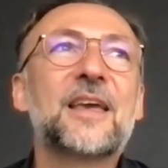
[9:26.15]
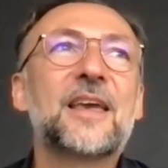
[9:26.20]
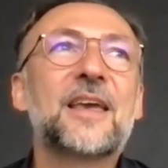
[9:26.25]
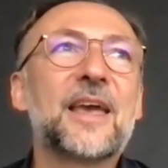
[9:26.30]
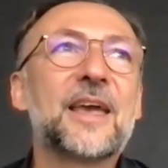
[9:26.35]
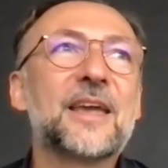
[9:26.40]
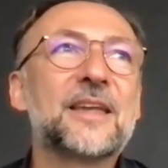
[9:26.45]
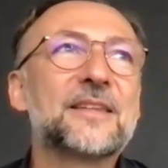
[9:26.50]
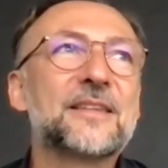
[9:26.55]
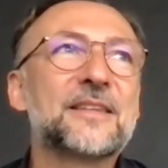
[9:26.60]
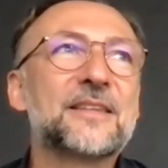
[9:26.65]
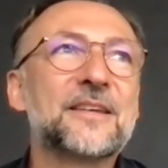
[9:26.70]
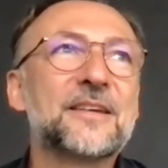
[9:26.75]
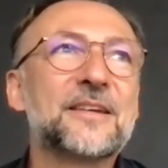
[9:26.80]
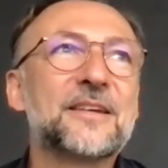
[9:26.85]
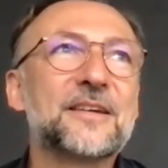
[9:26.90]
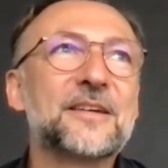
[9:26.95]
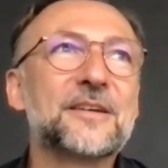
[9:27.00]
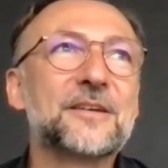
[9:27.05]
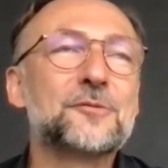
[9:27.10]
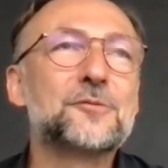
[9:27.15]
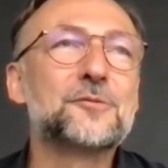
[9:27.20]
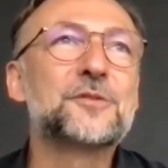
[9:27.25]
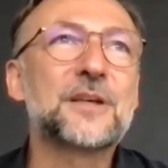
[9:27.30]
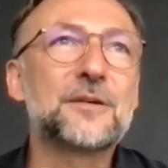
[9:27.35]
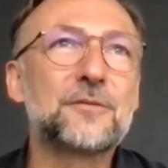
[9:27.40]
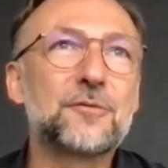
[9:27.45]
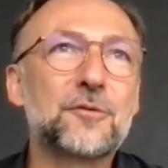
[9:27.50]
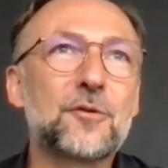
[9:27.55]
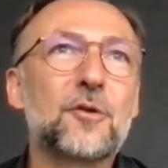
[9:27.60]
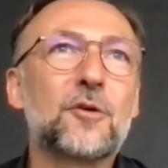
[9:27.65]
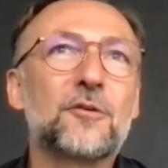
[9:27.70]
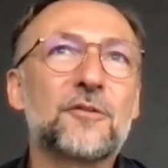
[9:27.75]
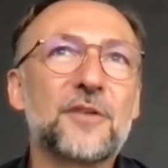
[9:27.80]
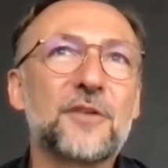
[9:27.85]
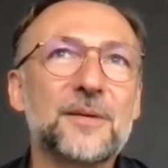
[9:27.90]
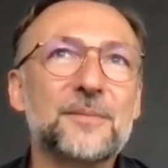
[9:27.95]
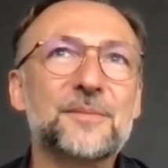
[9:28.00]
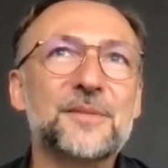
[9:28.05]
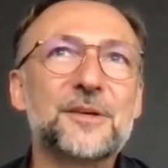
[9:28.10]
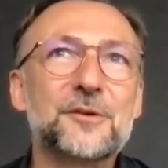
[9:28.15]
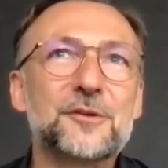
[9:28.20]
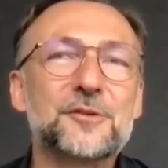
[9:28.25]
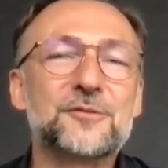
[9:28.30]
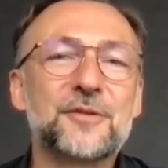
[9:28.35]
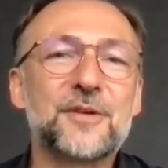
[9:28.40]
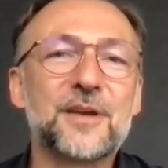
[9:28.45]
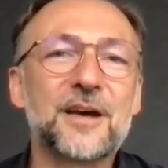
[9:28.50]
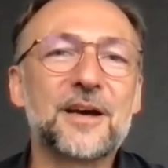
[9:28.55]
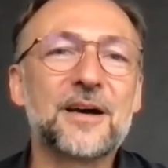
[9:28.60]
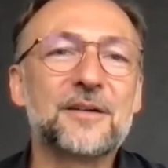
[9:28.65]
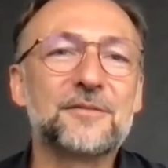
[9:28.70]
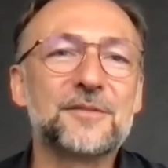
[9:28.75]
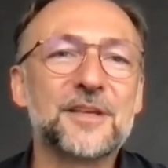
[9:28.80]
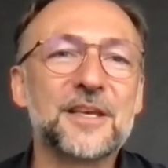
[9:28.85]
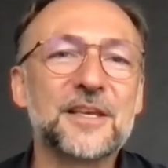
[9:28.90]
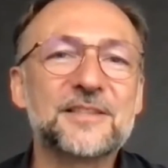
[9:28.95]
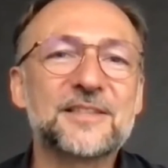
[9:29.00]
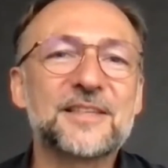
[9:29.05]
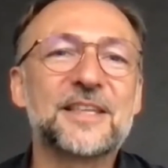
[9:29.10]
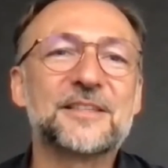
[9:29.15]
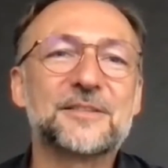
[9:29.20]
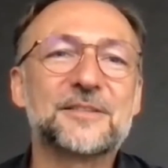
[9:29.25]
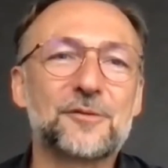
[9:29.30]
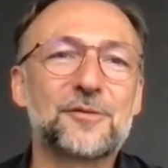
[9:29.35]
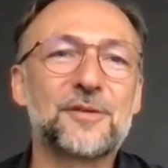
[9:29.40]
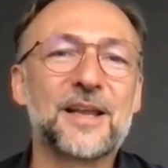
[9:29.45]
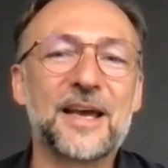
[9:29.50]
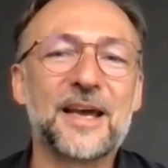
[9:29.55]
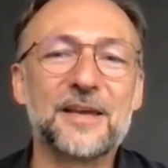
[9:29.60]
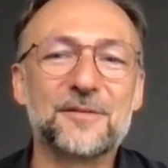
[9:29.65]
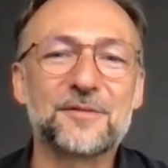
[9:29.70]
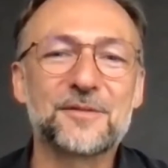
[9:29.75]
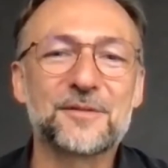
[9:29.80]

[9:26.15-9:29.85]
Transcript: and to savor them, because they are the essence of life.